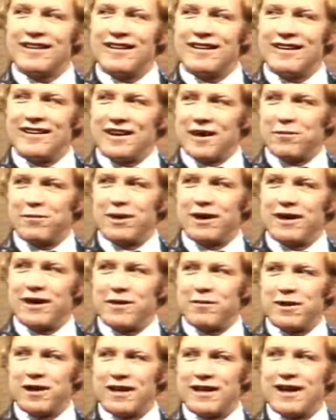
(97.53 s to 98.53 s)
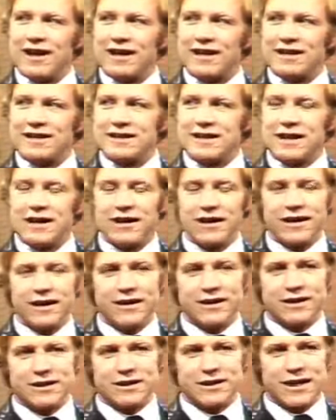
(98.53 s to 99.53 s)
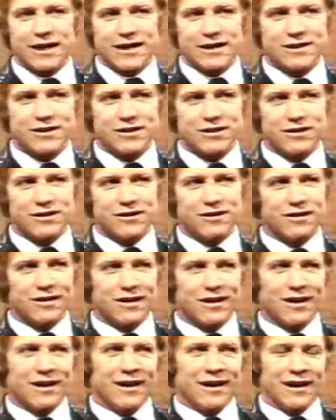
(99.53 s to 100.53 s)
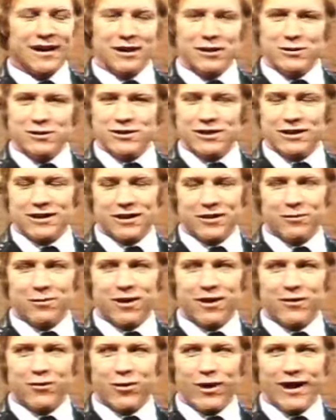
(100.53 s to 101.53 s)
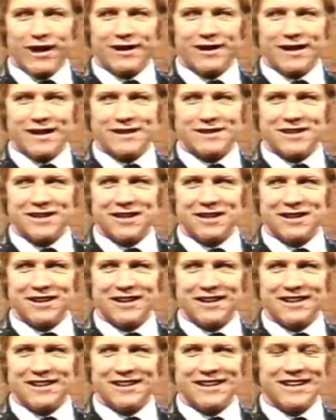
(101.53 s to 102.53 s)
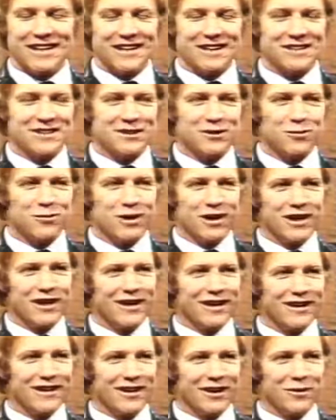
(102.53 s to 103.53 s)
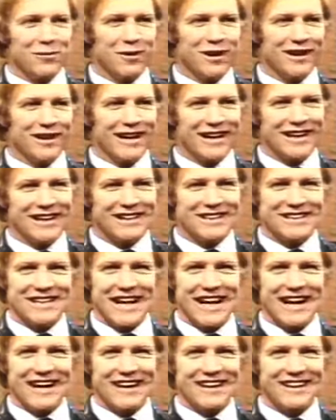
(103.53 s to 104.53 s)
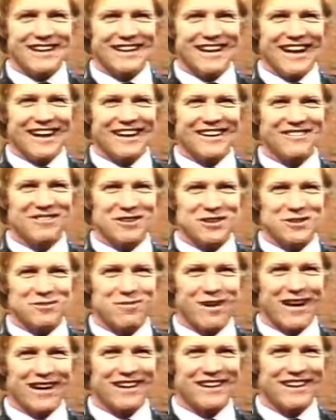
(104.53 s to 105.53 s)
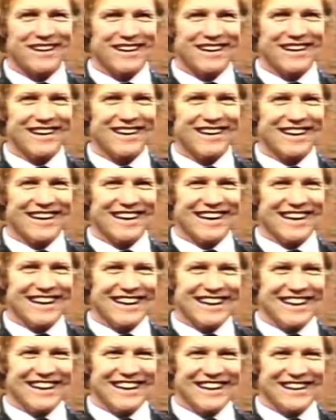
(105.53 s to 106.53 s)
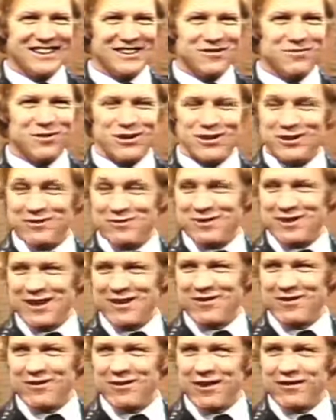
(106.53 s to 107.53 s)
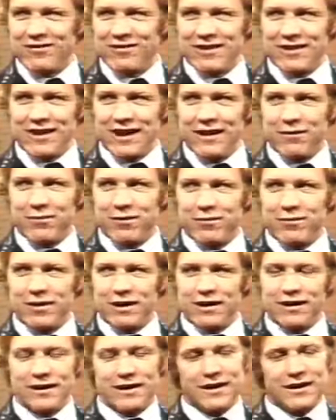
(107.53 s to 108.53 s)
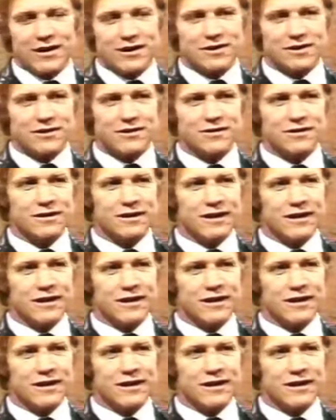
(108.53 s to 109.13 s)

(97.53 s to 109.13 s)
an up-and-coming hockey star. He just has to uh, lose a little bit of weight, that's all. He tends to be a little bit like his dad in that respect that he, he doesn't push himself away from the table, but he also